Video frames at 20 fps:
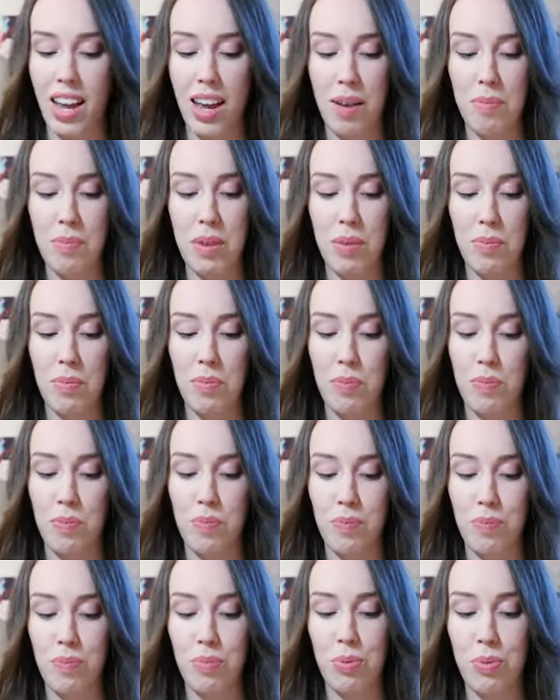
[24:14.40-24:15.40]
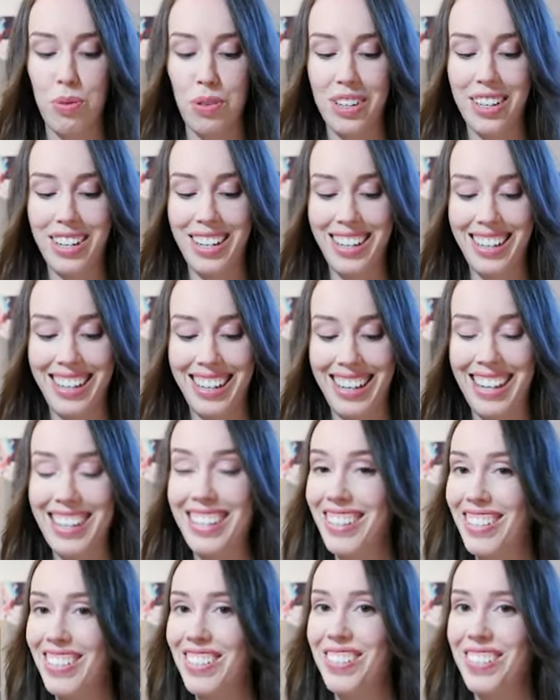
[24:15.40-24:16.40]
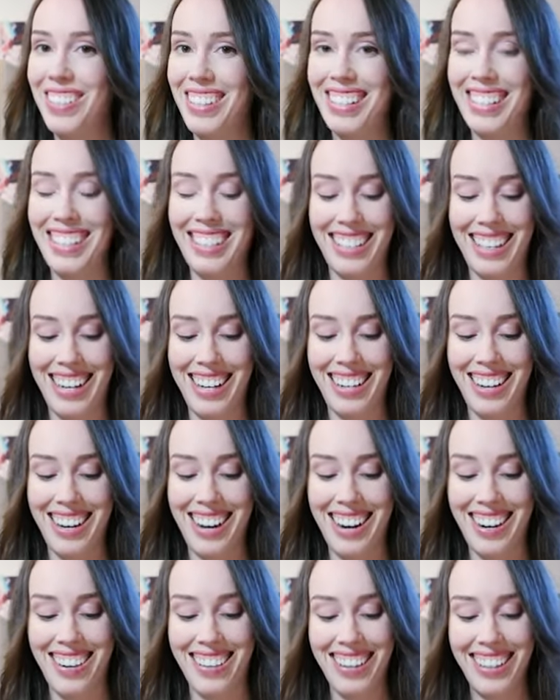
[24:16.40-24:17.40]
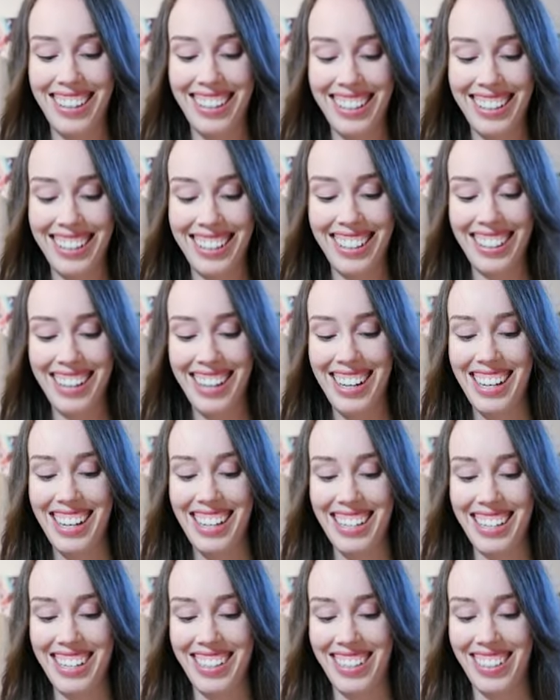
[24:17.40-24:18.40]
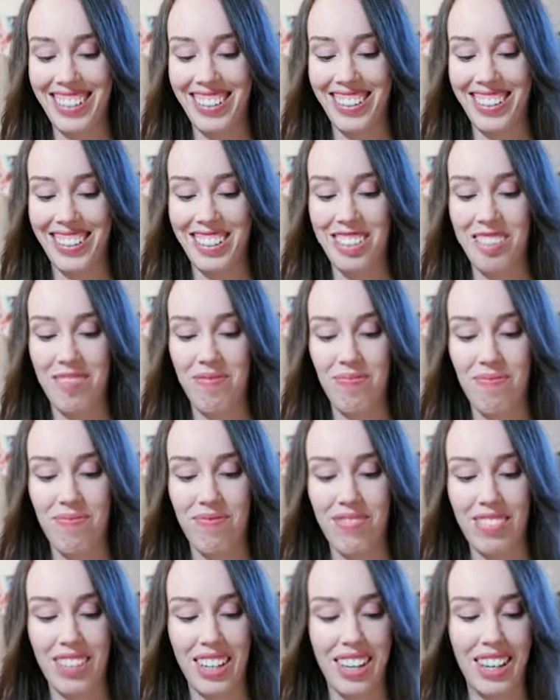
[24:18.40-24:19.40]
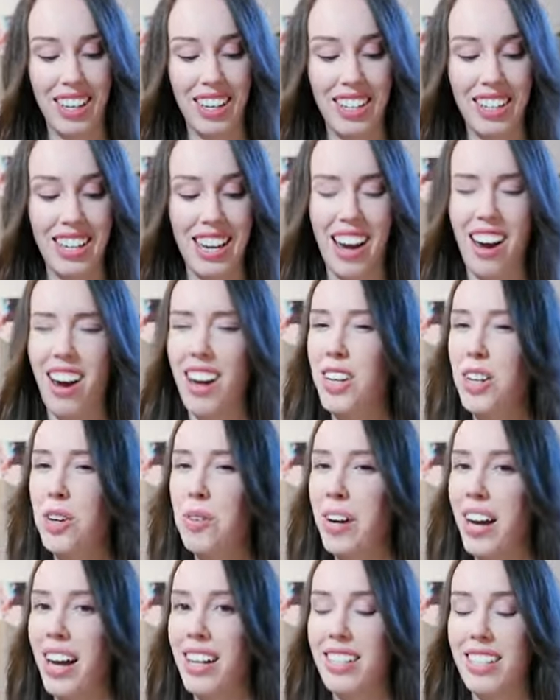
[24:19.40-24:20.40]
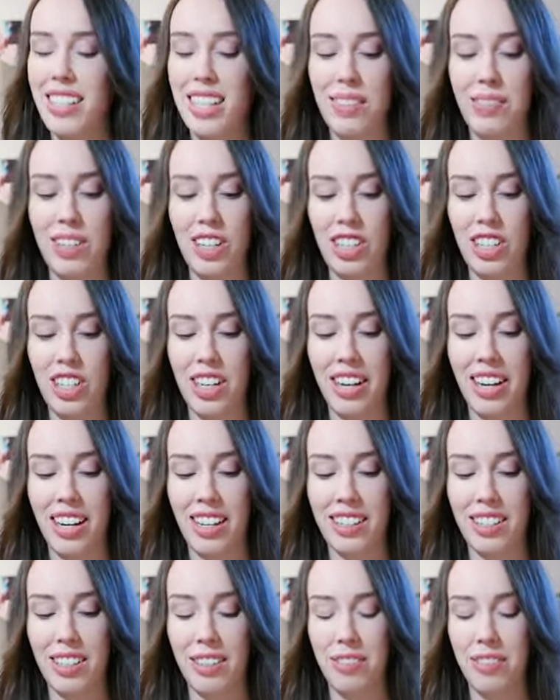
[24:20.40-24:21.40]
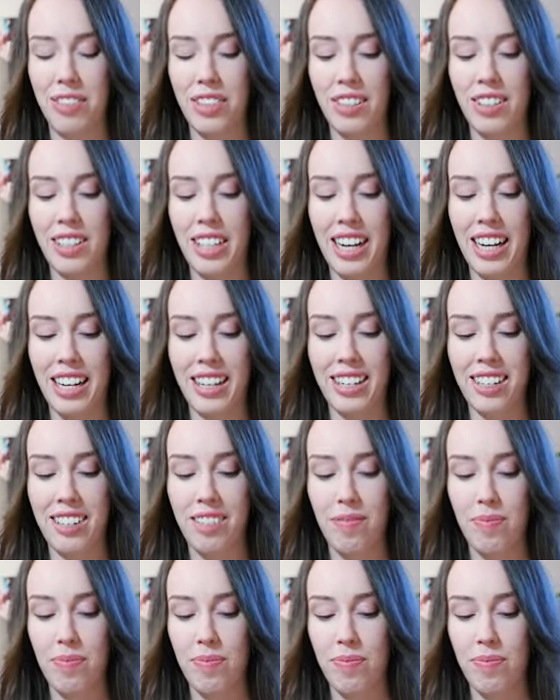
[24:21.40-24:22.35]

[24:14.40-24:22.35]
am pretty into this set now. So yeah, I knew I had to give it a chance. I feel like